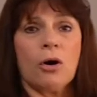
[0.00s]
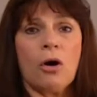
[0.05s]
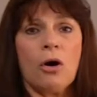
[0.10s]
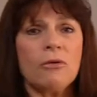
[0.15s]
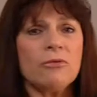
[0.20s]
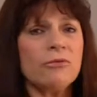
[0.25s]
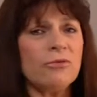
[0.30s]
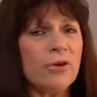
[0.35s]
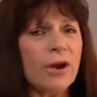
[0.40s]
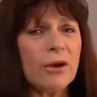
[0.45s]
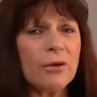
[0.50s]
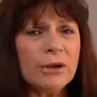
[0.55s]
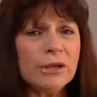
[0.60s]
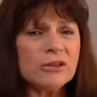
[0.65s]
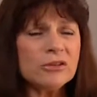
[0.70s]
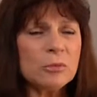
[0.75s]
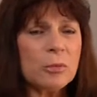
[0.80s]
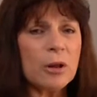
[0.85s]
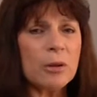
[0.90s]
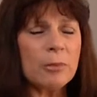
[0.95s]
all very
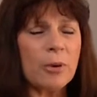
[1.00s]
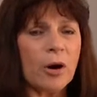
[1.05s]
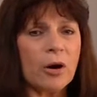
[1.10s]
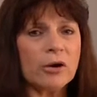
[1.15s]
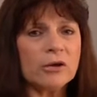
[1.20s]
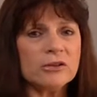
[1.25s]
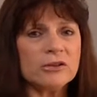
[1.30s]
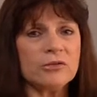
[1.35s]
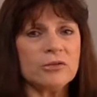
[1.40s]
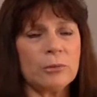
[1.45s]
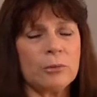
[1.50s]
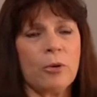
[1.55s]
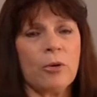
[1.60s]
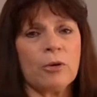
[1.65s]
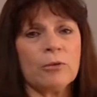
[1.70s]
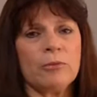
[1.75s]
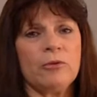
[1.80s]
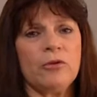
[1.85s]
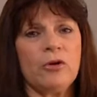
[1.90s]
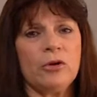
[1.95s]
small parts of a
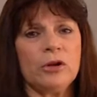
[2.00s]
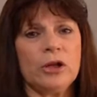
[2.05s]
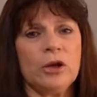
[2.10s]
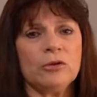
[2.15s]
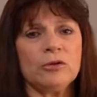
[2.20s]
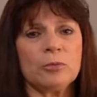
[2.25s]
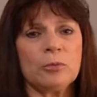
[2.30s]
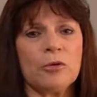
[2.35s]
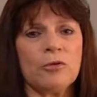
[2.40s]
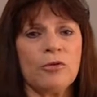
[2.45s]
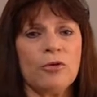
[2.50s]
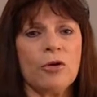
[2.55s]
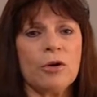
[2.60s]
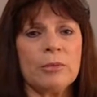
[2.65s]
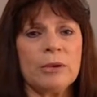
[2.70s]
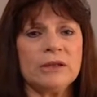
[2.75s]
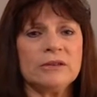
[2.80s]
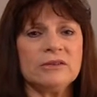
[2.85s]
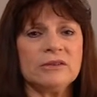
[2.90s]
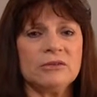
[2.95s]
portfolio's
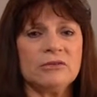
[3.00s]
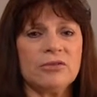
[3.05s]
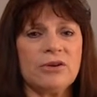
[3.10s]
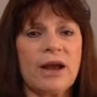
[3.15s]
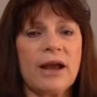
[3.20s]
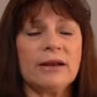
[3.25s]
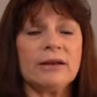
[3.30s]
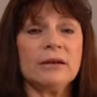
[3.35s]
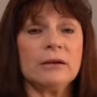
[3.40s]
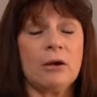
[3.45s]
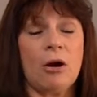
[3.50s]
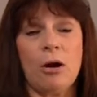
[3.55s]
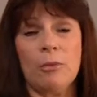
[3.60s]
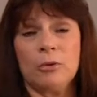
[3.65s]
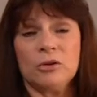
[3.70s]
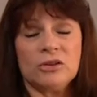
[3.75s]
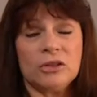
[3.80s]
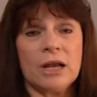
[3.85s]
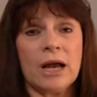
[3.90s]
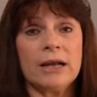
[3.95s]
performance. In fact,
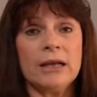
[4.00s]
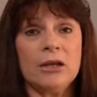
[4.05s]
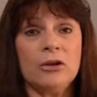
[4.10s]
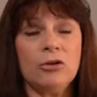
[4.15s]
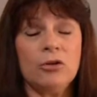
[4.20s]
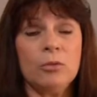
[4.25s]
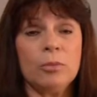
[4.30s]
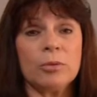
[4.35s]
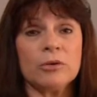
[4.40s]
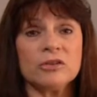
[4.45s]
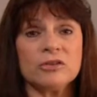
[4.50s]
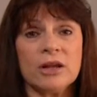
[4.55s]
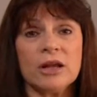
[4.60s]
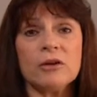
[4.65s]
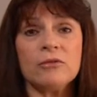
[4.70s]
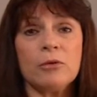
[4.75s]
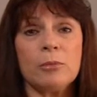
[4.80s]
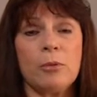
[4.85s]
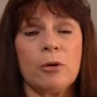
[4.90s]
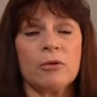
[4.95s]
almost
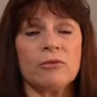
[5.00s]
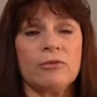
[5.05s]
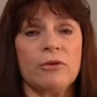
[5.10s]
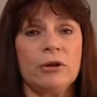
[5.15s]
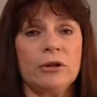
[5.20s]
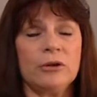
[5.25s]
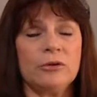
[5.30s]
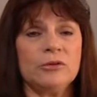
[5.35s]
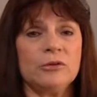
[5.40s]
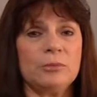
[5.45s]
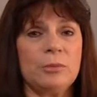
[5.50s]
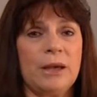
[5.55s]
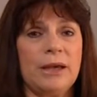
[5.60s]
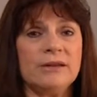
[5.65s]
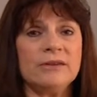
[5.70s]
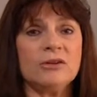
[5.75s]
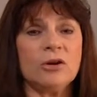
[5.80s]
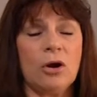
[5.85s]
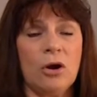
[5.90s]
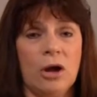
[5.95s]
92% of a portfolio is
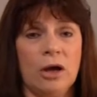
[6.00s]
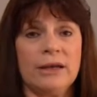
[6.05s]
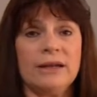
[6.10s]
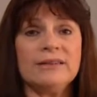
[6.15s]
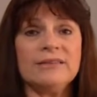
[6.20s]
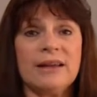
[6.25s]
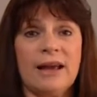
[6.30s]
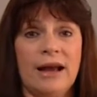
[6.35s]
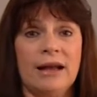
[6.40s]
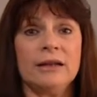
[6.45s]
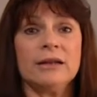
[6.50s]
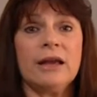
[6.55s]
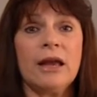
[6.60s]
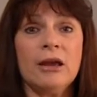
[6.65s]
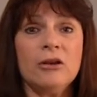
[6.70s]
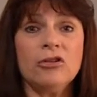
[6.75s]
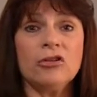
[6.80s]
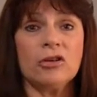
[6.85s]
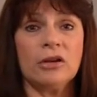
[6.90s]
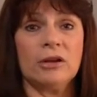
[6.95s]
based on its
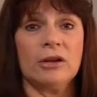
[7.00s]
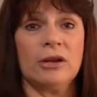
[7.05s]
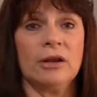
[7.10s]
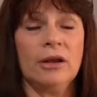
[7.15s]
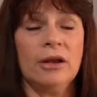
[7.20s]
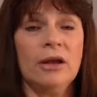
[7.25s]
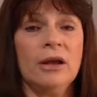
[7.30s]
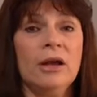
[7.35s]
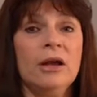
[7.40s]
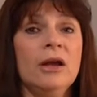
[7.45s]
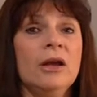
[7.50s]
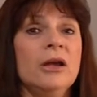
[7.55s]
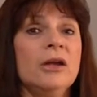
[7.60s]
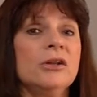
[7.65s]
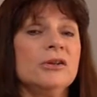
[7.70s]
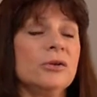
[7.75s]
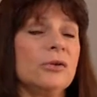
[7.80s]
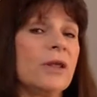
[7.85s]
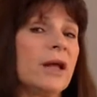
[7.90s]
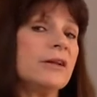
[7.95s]
allocation.
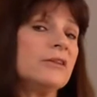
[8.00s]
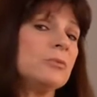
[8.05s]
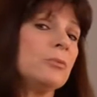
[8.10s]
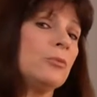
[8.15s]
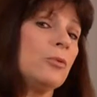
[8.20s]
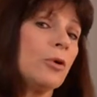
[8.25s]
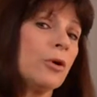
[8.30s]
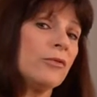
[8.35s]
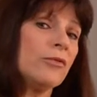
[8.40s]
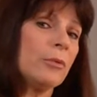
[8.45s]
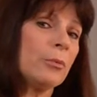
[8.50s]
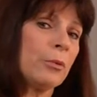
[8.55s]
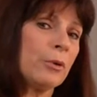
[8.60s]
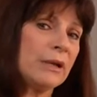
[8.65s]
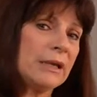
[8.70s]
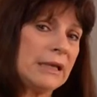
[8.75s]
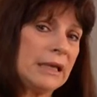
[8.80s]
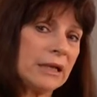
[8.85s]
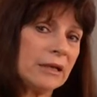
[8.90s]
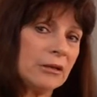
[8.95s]
So that's more of a
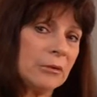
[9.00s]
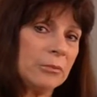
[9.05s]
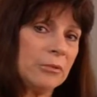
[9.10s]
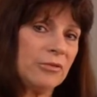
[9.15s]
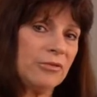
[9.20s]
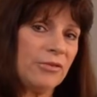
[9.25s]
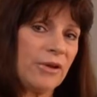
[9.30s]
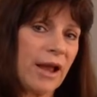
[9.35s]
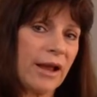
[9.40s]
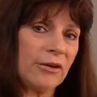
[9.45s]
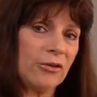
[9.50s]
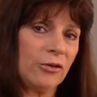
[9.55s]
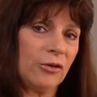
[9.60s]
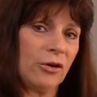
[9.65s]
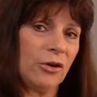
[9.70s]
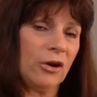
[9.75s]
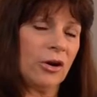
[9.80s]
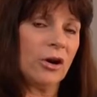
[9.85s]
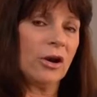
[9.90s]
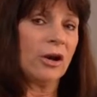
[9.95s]
predictable
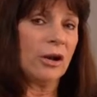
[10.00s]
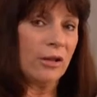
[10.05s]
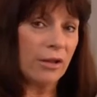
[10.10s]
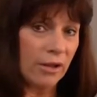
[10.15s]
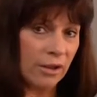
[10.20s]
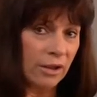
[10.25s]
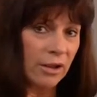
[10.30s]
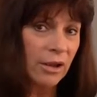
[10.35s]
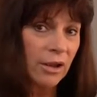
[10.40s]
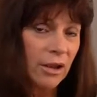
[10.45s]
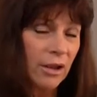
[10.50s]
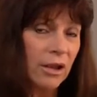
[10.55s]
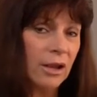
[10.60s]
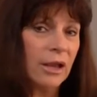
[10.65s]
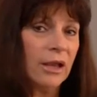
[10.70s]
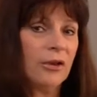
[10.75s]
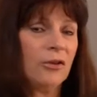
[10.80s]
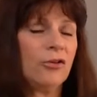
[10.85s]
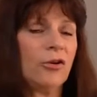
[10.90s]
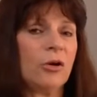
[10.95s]
factor
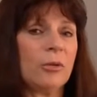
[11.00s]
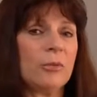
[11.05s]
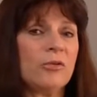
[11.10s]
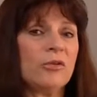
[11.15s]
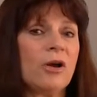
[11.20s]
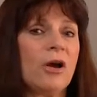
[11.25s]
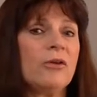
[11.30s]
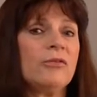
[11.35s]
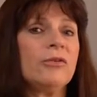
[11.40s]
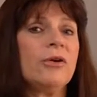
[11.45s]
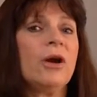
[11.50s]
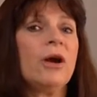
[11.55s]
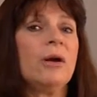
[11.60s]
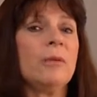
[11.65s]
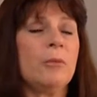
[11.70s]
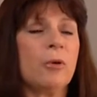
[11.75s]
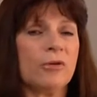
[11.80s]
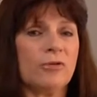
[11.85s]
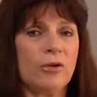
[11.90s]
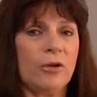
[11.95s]
in terms of
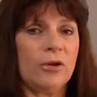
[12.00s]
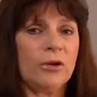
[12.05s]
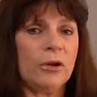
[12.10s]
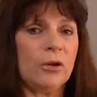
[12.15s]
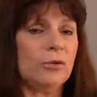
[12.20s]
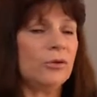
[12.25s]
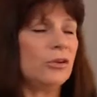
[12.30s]
portfolio